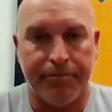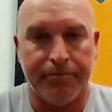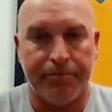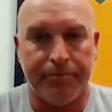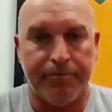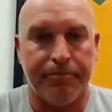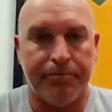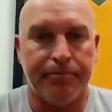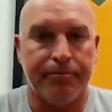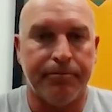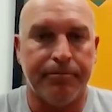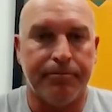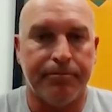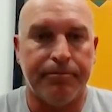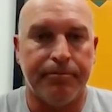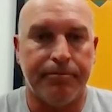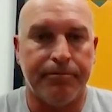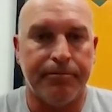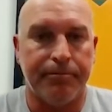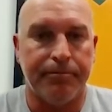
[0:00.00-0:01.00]

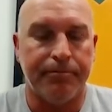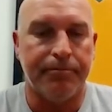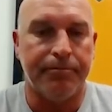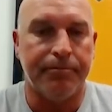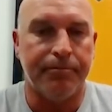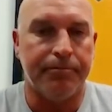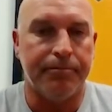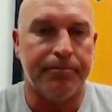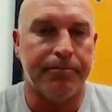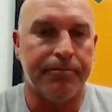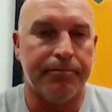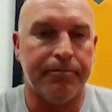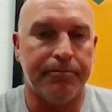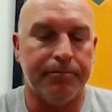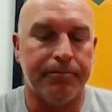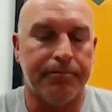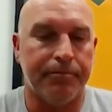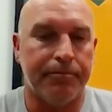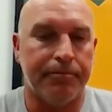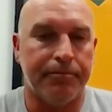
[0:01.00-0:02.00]

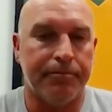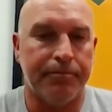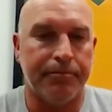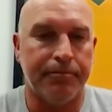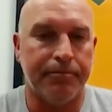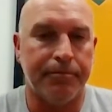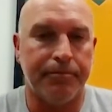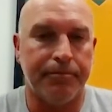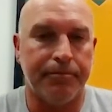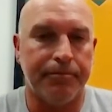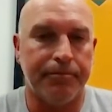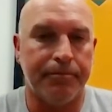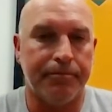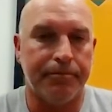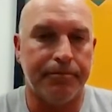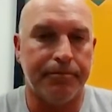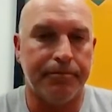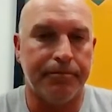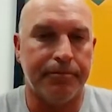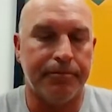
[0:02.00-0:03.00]

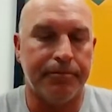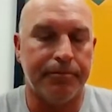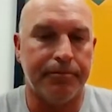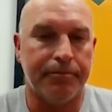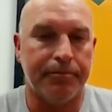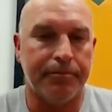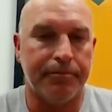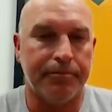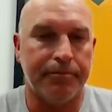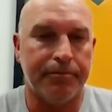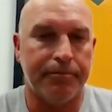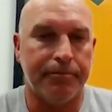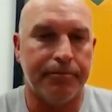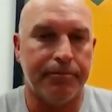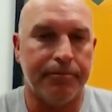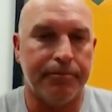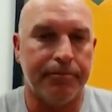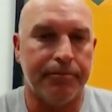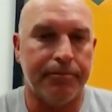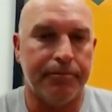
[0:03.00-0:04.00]

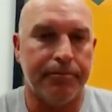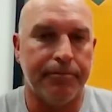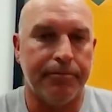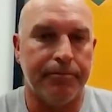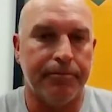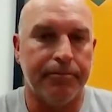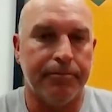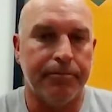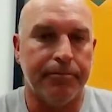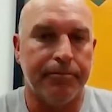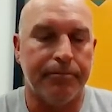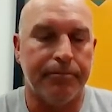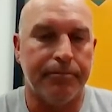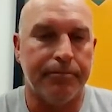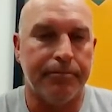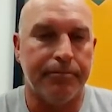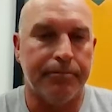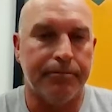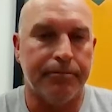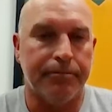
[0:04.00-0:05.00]

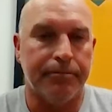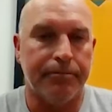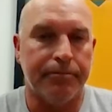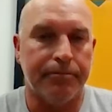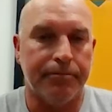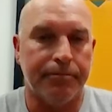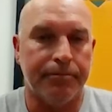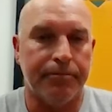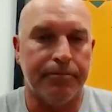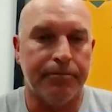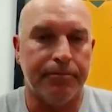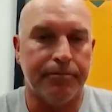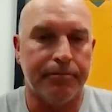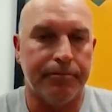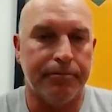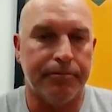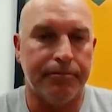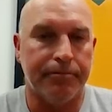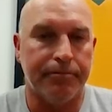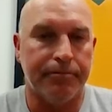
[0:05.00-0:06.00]

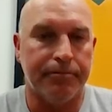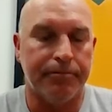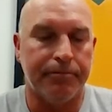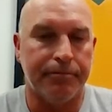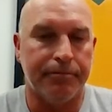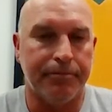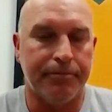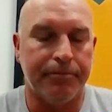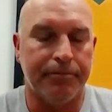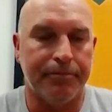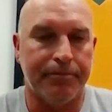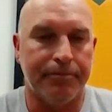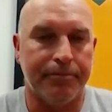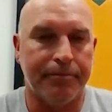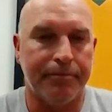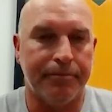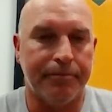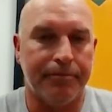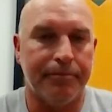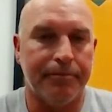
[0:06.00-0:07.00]

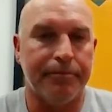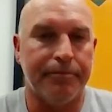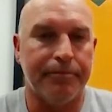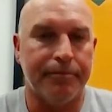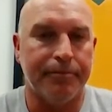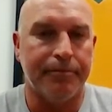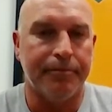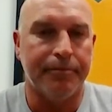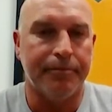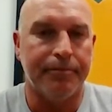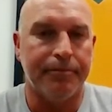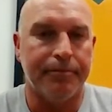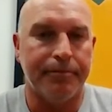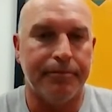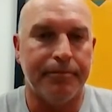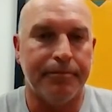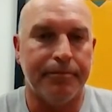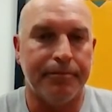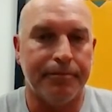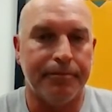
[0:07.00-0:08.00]
This person isn't speaking.